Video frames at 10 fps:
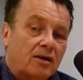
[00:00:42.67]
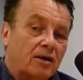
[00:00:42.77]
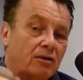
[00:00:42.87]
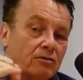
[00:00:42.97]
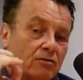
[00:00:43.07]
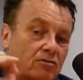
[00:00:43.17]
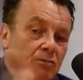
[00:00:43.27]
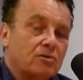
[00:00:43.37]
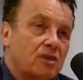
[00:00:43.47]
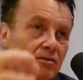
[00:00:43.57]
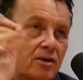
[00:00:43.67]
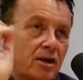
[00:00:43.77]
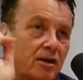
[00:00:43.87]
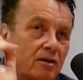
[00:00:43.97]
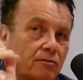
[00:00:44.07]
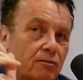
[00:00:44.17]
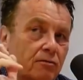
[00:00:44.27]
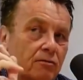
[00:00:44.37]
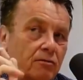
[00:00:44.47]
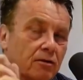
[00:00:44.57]
He goes treble 17. I
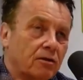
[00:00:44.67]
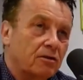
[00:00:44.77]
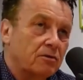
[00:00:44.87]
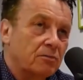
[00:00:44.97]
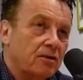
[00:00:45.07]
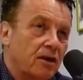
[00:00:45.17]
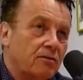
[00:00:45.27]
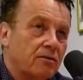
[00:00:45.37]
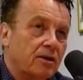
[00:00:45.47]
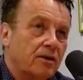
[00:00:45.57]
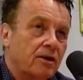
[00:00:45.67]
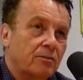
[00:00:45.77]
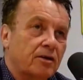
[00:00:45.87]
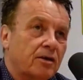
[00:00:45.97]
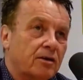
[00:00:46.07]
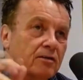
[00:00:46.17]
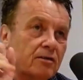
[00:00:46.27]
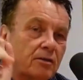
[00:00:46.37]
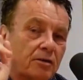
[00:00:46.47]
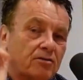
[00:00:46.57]
thought, God, he's miscounted here. Happy days.
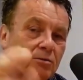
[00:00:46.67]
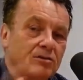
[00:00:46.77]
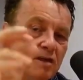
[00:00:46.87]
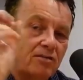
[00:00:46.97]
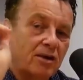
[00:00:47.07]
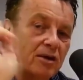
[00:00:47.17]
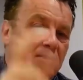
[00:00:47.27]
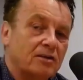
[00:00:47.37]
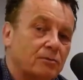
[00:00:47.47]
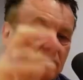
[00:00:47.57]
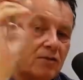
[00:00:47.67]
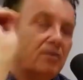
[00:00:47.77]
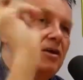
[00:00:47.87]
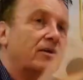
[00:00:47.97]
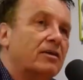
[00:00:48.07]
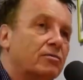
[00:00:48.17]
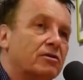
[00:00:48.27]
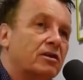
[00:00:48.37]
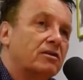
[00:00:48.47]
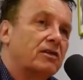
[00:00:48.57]
He went treble 17, single 17, double
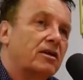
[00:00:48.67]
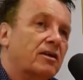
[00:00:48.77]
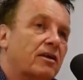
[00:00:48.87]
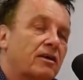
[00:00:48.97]
16,